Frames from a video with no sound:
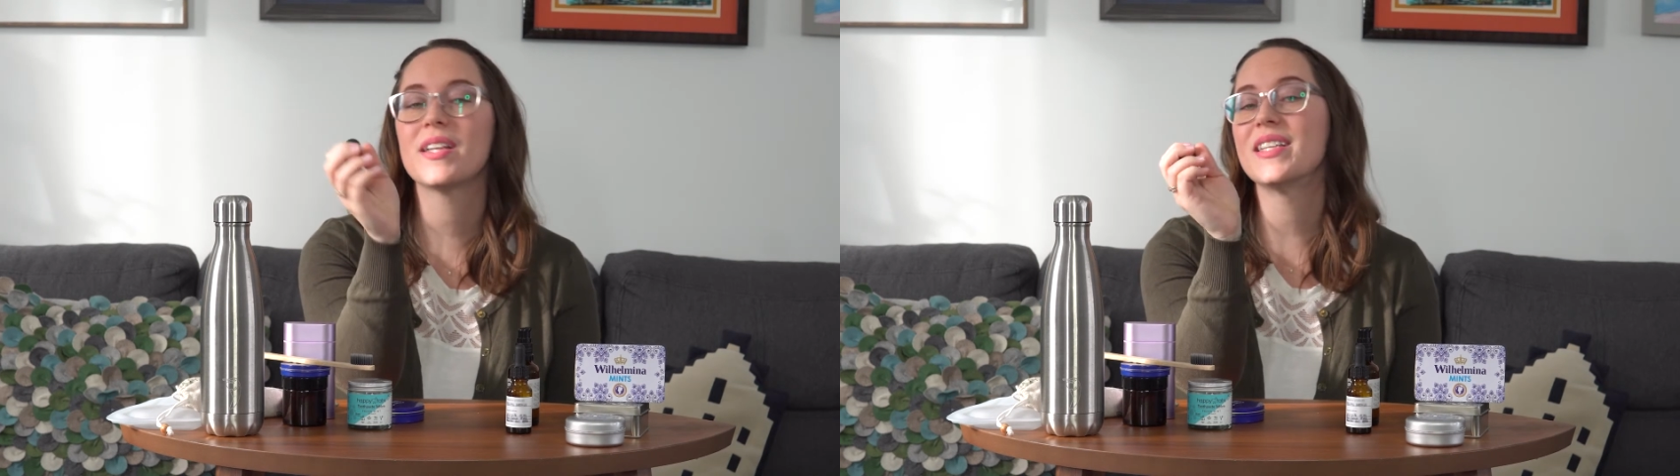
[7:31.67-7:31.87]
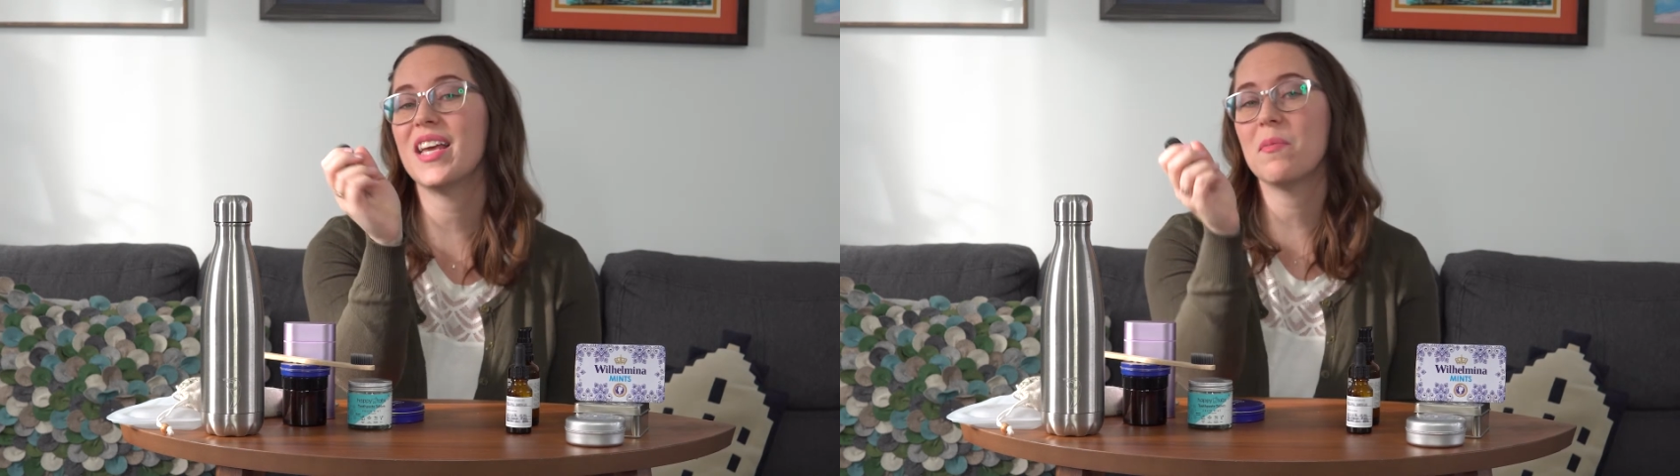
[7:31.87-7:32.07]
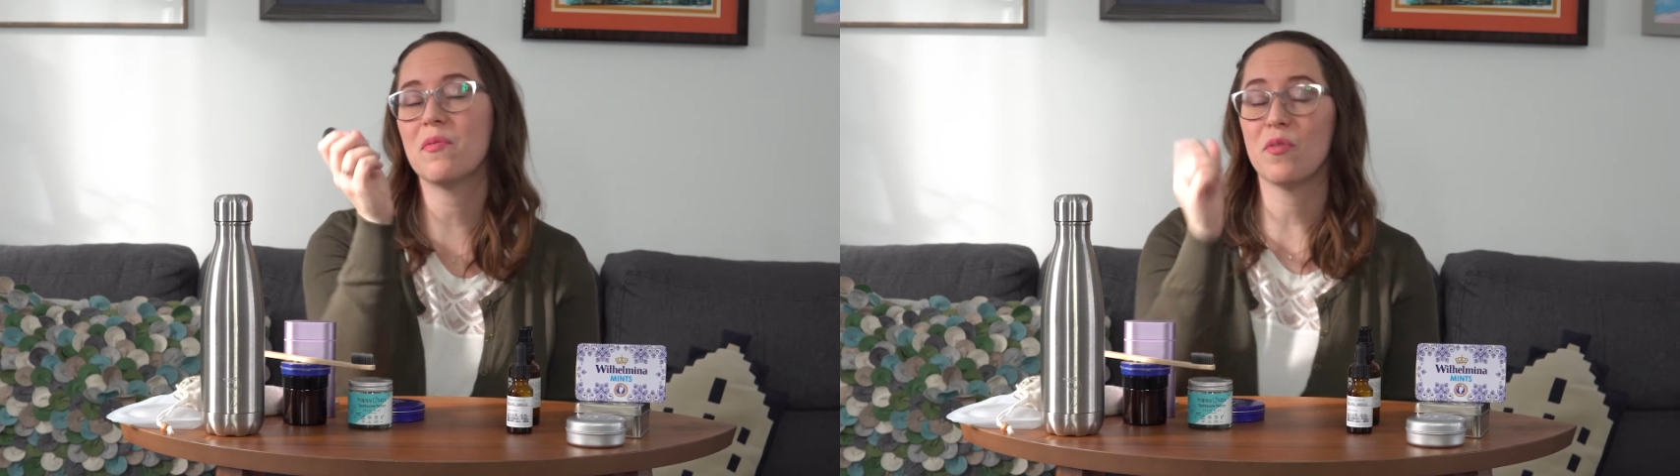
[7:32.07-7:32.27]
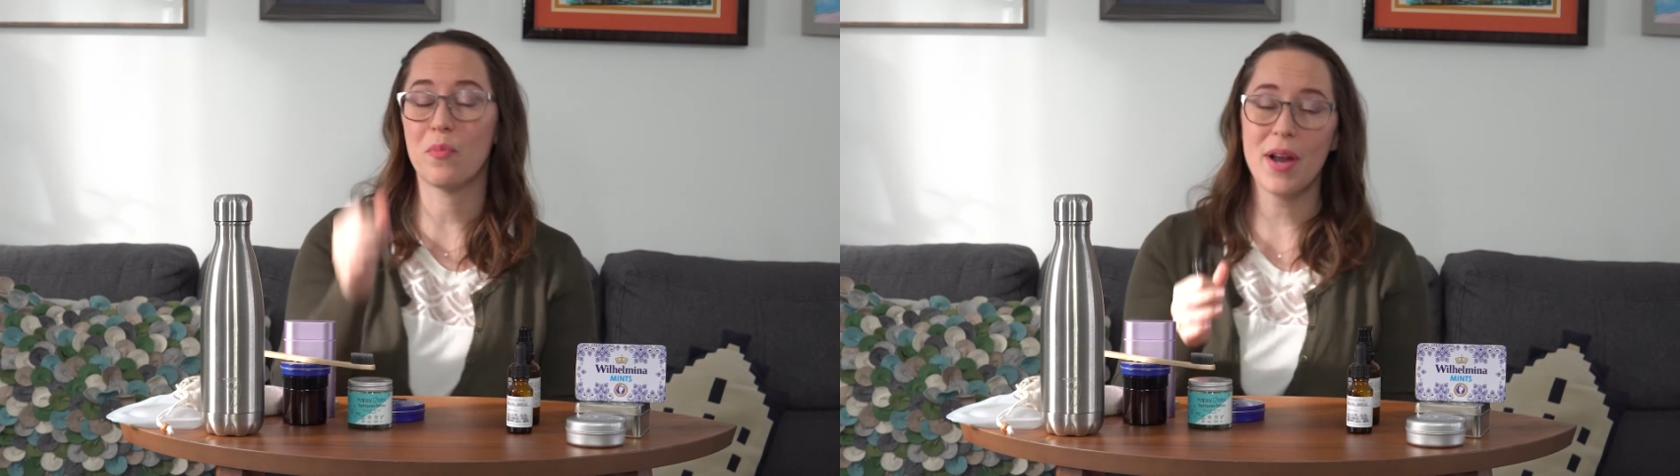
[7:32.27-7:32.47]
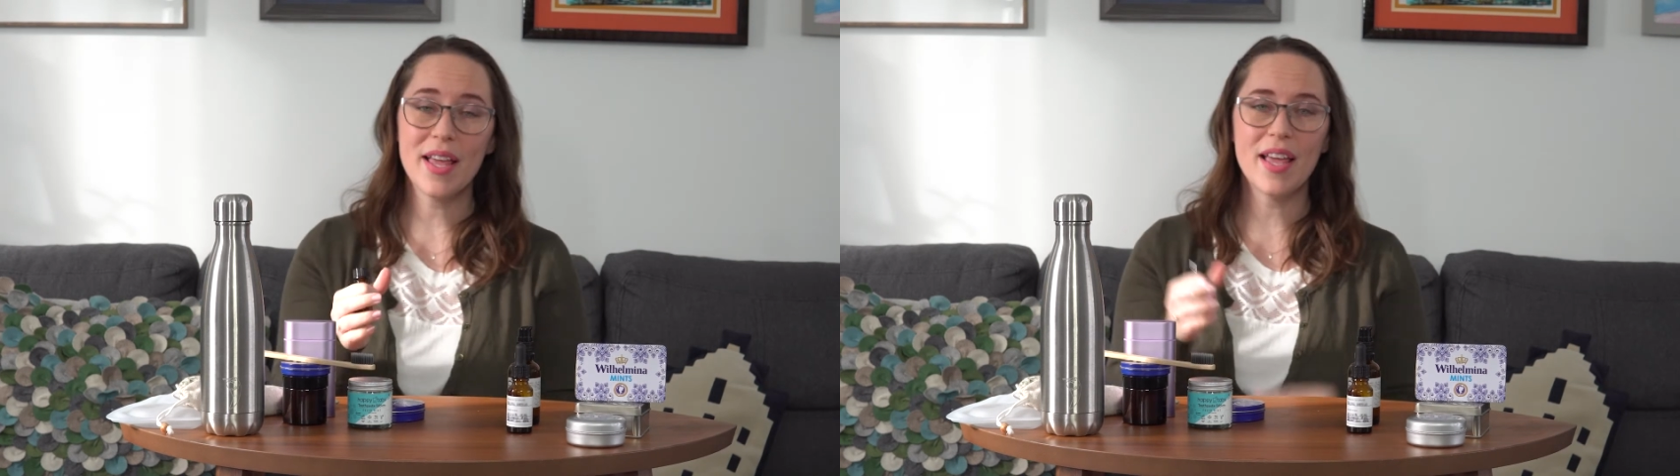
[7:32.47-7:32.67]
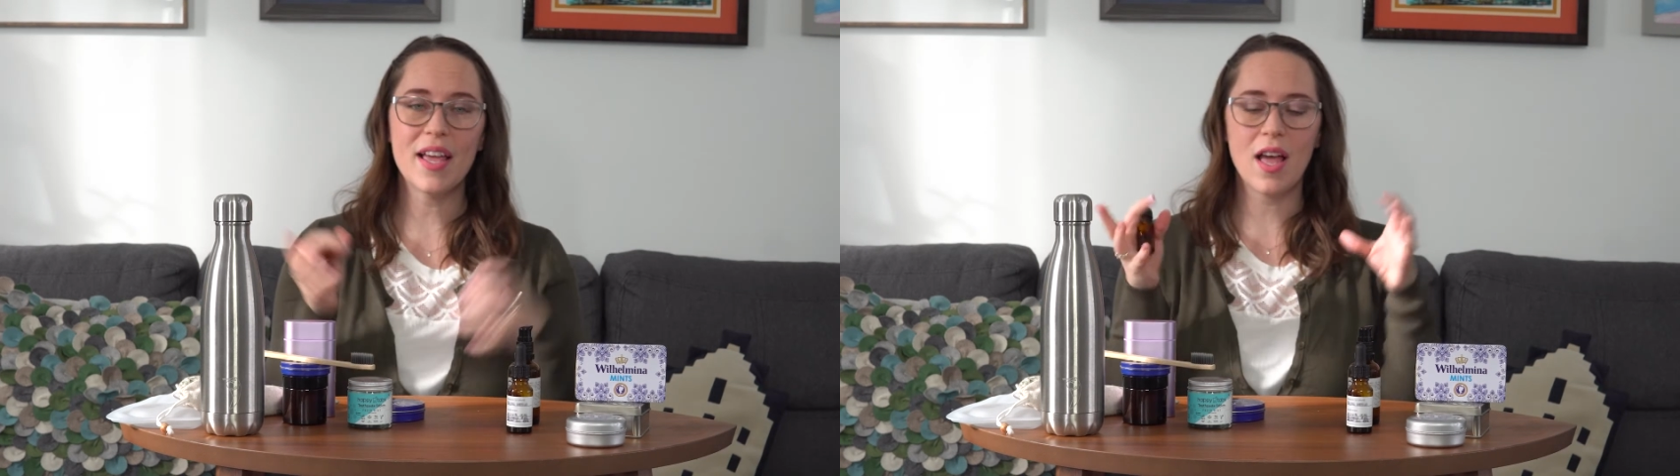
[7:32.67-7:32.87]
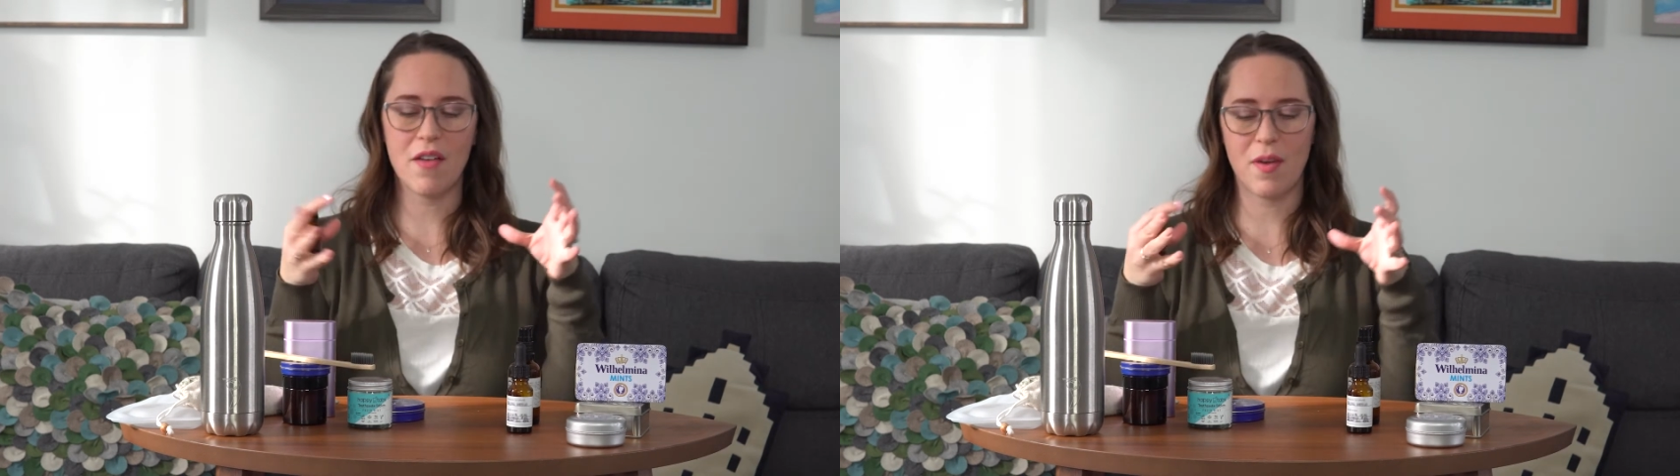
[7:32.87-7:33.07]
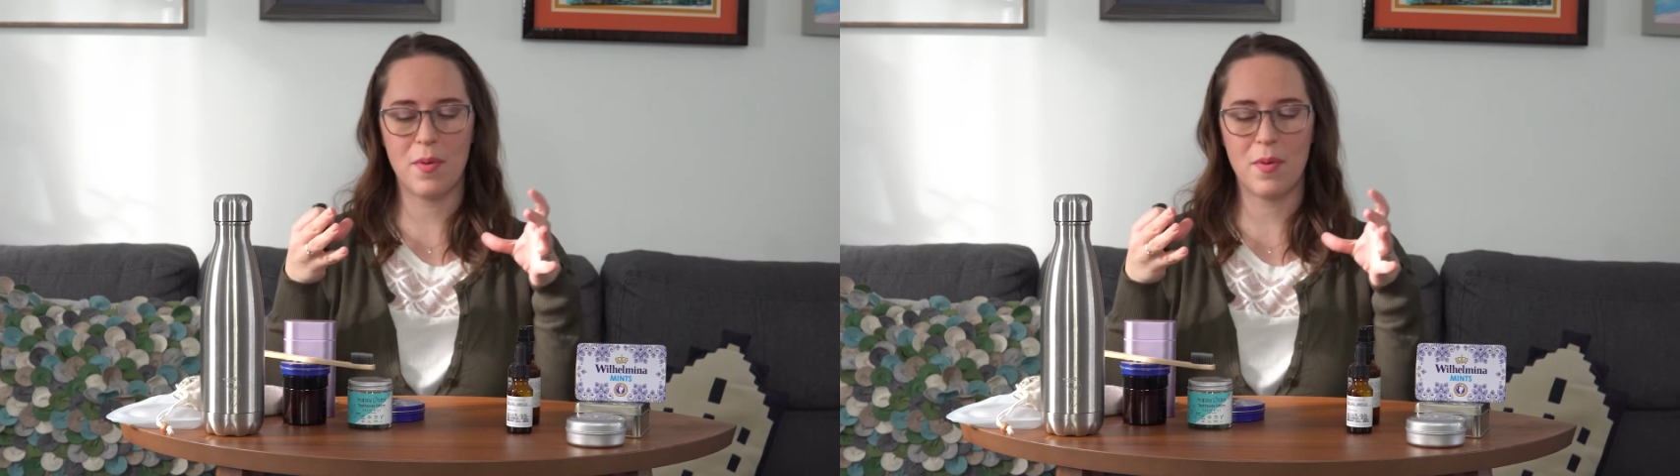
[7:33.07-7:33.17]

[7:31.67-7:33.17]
To keep them from breaking, if I